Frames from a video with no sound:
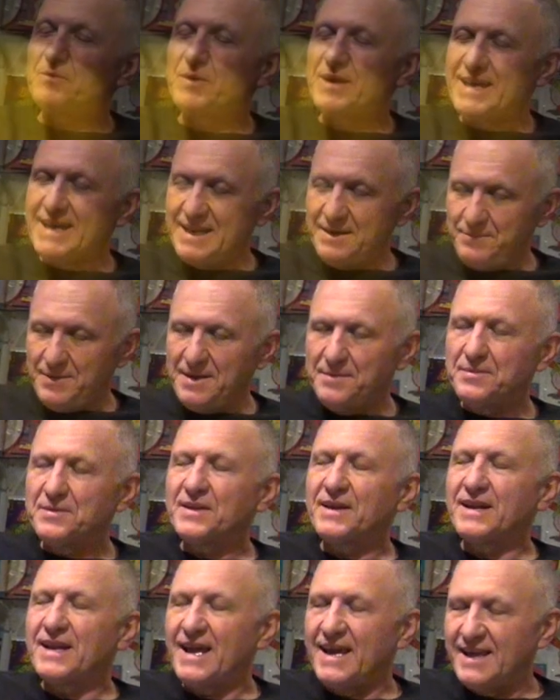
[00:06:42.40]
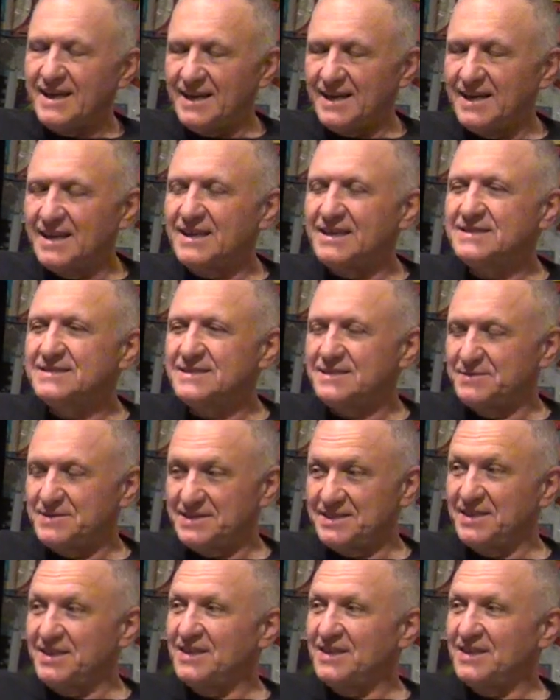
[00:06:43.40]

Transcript: We had people that hated us.